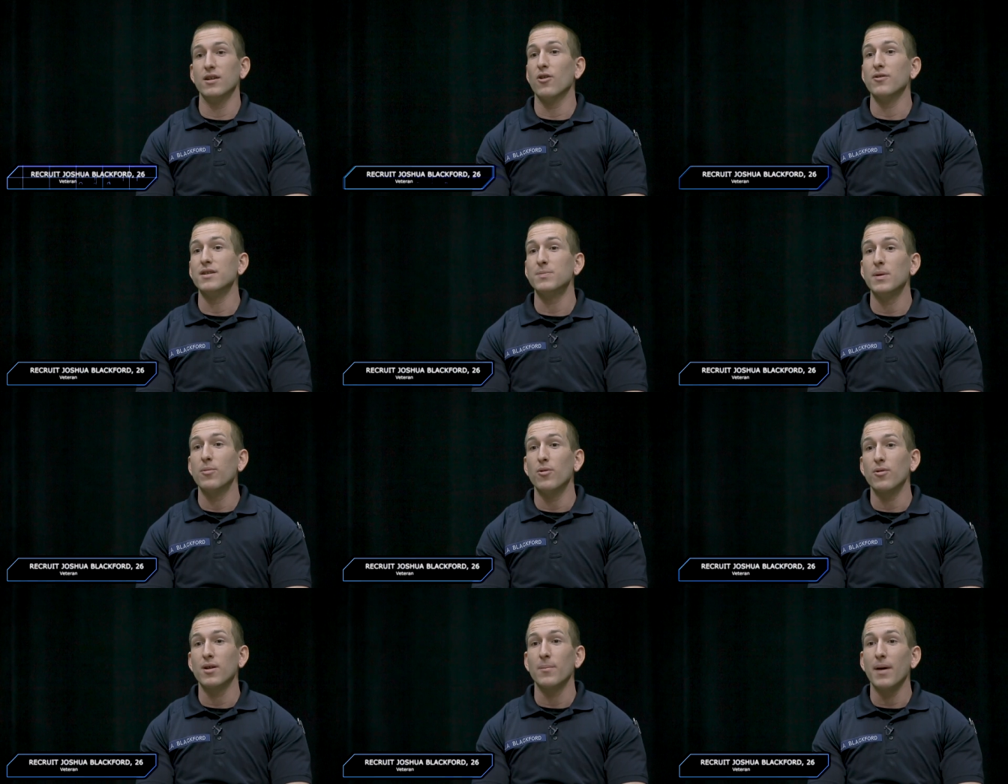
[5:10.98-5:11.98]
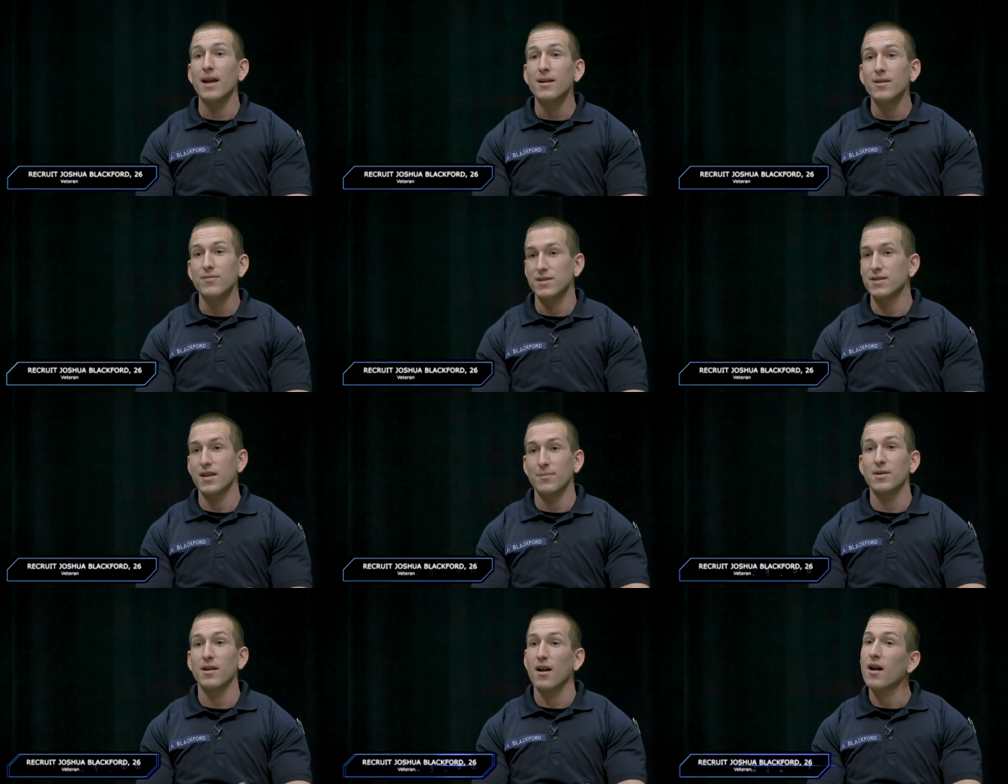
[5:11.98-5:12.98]
are these people competitive? Is this going to
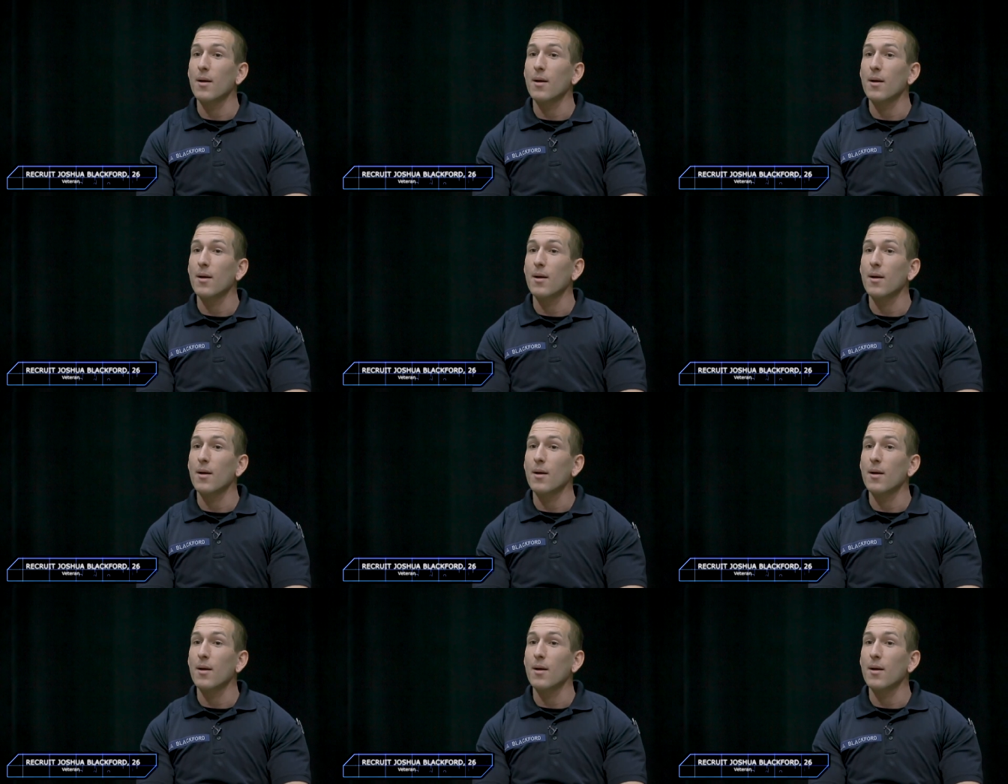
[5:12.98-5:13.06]
be like a